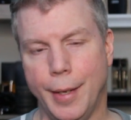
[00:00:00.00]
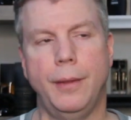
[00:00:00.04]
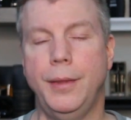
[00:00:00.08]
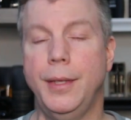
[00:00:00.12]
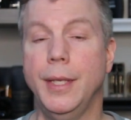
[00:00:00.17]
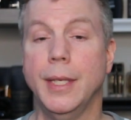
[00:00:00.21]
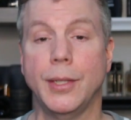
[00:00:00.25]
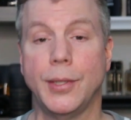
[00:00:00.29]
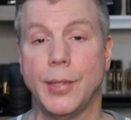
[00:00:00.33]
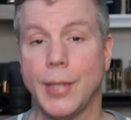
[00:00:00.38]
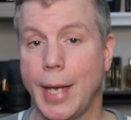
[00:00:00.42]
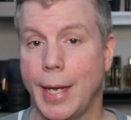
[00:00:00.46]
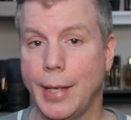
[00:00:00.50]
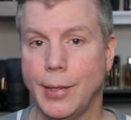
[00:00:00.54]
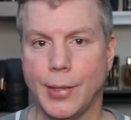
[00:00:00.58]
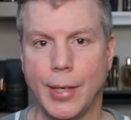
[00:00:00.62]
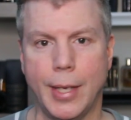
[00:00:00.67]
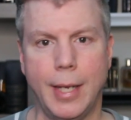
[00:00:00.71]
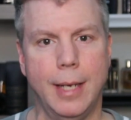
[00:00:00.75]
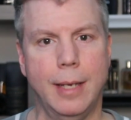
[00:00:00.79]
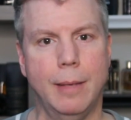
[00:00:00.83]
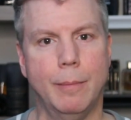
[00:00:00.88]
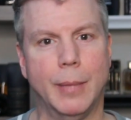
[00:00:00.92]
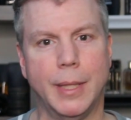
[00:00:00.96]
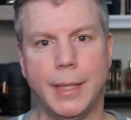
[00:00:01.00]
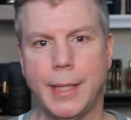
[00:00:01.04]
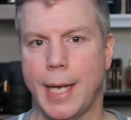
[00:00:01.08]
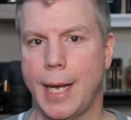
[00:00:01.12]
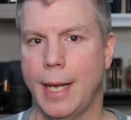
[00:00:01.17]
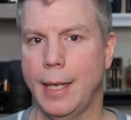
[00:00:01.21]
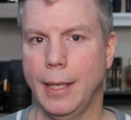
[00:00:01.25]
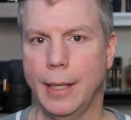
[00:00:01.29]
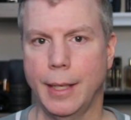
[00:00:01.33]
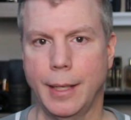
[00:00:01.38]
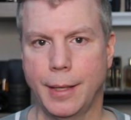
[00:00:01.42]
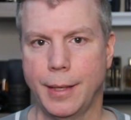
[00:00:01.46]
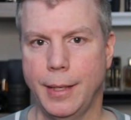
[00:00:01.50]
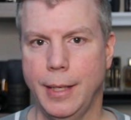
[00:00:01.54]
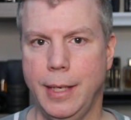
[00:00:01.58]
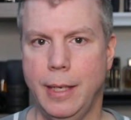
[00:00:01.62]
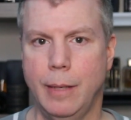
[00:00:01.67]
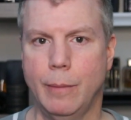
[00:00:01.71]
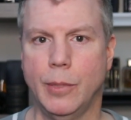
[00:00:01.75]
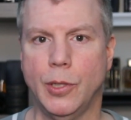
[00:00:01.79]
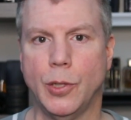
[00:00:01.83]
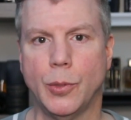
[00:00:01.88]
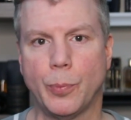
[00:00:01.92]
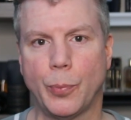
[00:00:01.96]
This as a metallic
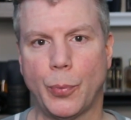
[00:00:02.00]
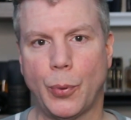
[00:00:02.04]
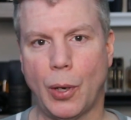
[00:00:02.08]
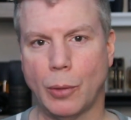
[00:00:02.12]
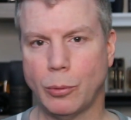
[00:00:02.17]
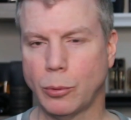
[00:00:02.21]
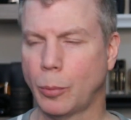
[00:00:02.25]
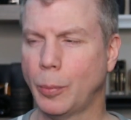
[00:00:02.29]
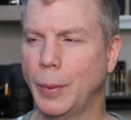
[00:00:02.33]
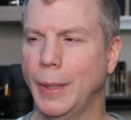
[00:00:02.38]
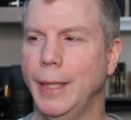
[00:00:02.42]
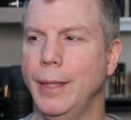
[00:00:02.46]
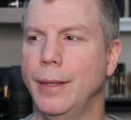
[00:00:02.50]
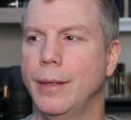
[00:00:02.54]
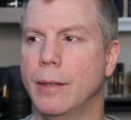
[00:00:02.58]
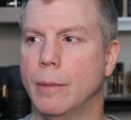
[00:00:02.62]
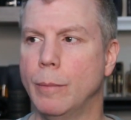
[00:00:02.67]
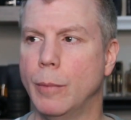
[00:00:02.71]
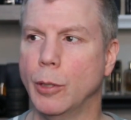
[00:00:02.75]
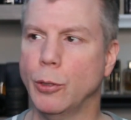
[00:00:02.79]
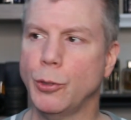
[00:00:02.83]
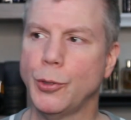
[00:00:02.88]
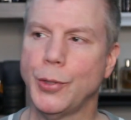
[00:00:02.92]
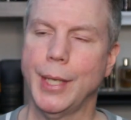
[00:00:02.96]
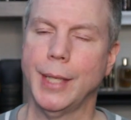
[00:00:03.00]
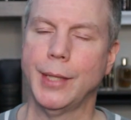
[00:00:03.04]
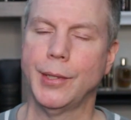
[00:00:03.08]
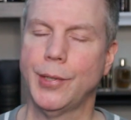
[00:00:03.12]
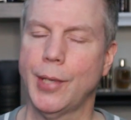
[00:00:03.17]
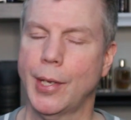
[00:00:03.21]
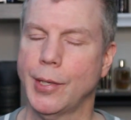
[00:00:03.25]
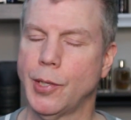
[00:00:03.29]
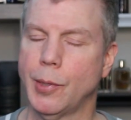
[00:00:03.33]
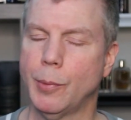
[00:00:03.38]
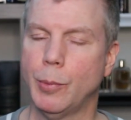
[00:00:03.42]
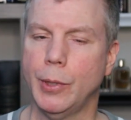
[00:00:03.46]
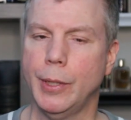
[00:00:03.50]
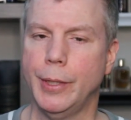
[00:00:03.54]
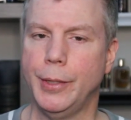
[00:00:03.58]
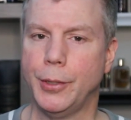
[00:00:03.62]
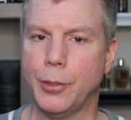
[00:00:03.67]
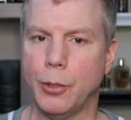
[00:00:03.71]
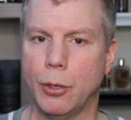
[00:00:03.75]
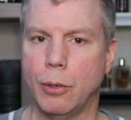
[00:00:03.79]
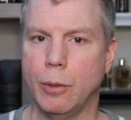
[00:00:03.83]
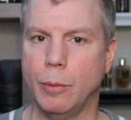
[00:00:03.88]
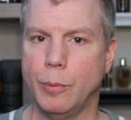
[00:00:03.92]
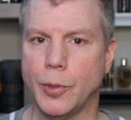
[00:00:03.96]
theme is probably the most accessible in
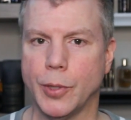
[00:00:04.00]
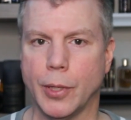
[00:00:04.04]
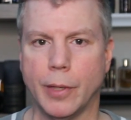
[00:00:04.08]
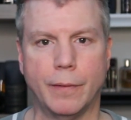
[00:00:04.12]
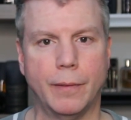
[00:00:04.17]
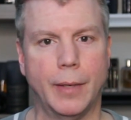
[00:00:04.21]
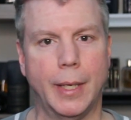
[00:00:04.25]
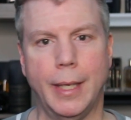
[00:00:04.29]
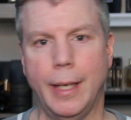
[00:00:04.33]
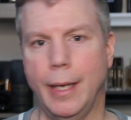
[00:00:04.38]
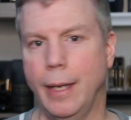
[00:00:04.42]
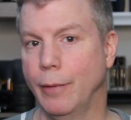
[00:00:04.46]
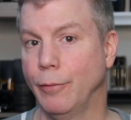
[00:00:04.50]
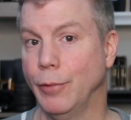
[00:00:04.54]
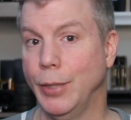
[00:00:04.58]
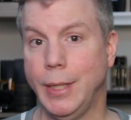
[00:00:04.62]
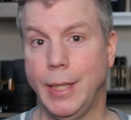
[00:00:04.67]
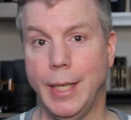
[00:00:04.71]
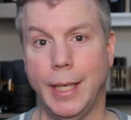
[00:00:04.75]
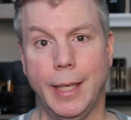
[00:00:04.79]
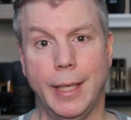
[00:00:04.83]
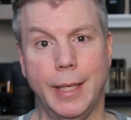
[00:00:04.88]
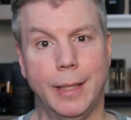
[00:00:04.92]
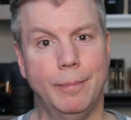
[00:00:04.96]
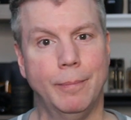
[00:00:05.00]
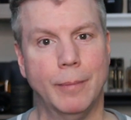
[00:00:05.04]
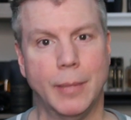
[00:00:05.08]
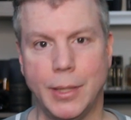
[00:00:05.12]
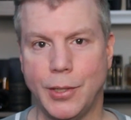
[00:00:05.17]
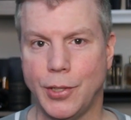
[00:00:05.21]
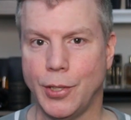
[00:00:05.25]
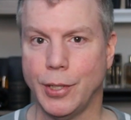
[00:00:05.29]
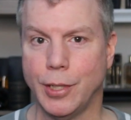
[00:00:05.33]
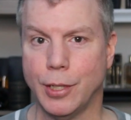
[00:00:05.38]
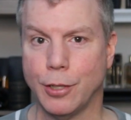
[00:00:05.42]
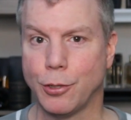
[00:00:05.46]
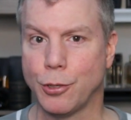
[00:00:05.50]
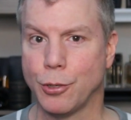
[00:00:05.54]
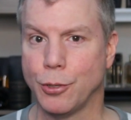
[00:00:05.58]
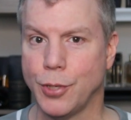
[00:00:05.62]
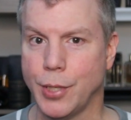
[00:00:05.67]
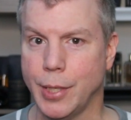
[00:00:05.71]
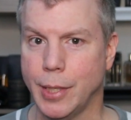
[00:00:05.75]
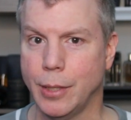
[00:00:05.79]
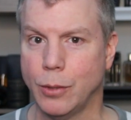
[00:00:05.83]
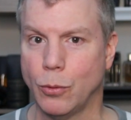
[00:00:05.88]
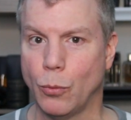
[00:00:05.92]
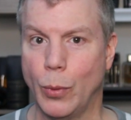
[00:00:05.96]
terms of everyday signature
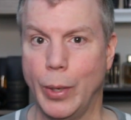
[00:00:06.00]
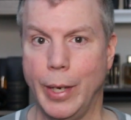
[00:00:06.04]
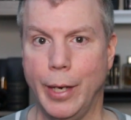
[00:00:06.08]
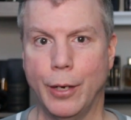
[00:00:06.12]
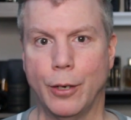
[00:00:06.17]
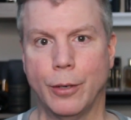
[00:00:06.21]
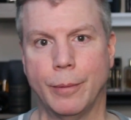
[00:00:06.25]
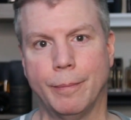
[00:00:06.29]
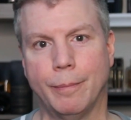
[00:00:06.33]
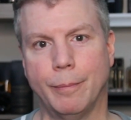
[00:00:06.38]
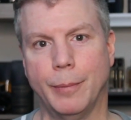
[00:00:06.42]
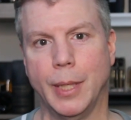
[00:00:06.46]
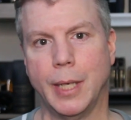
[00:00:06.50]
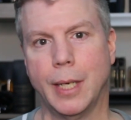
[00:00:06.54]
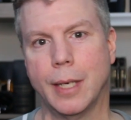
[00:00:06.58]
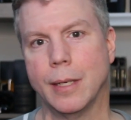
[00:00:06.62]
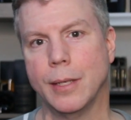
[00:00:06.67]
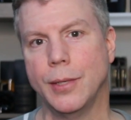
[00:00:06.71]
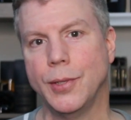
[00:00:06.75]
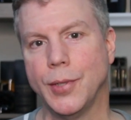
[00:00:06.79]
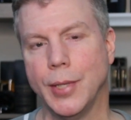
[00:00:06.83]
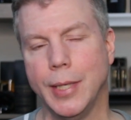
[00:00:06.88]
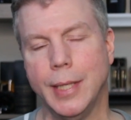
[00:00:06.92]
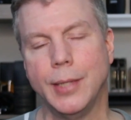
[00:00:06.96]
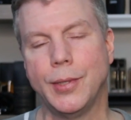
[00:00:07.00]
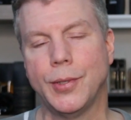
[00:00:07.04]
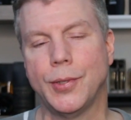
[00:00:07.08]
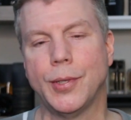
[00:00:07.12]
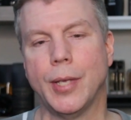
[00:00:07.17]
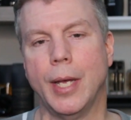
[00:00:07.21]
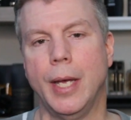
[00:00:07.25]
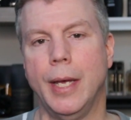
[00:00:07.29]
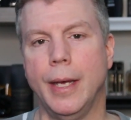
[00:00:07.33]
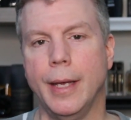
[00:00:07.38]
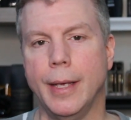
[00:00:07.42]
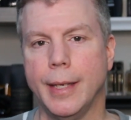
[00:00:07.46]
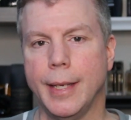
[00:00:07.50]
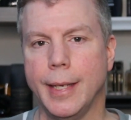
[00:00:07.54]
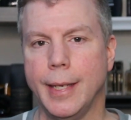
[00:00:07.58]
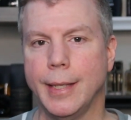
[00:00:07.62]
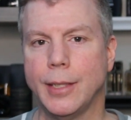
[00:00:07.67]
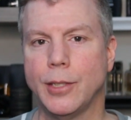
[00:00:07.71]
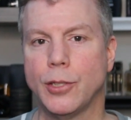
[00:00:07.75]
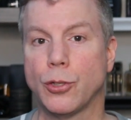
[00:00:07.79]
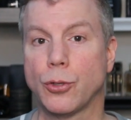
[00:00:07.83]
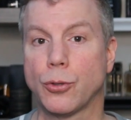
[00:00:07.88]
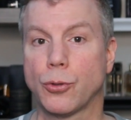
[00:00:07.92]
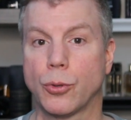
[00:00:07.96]
scent wear because it's
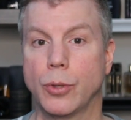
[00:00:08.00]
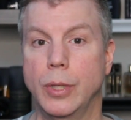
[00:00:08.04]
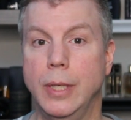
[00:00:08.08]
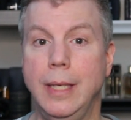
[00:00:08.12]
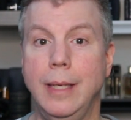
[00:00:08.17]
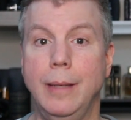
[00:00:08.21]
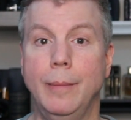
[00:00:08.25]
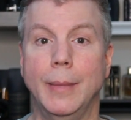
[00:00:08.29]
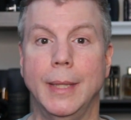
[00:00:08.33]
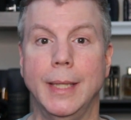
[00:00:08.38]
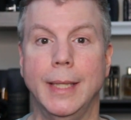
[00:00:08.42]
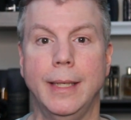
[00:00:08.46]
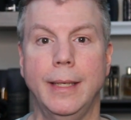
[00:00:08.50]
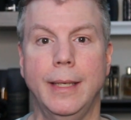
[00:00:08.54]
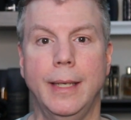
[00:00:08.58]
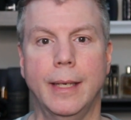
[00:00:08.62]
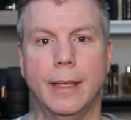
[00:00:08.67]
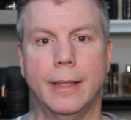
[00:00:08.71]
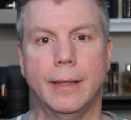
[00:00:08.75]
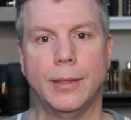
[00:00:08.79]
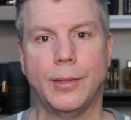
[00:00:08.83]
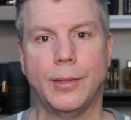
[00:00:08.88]
extremely